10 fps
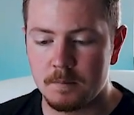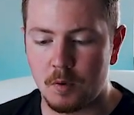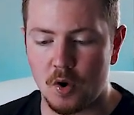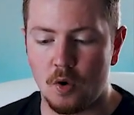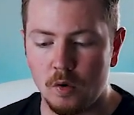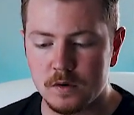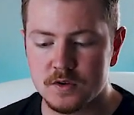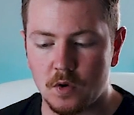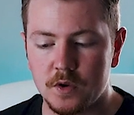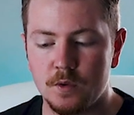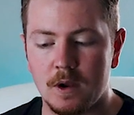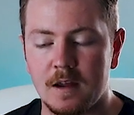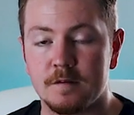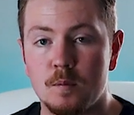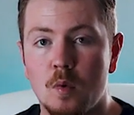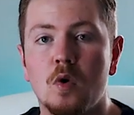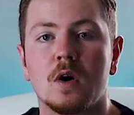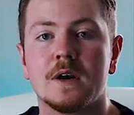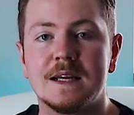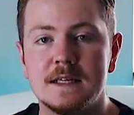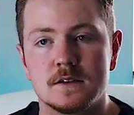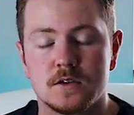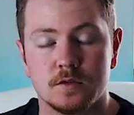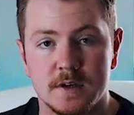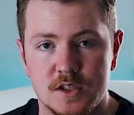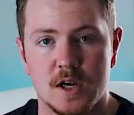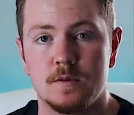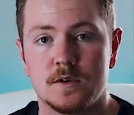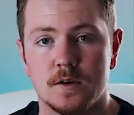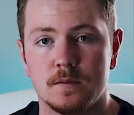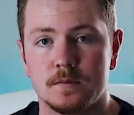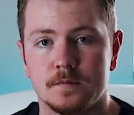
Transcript: but also you will have more leads to reach out to.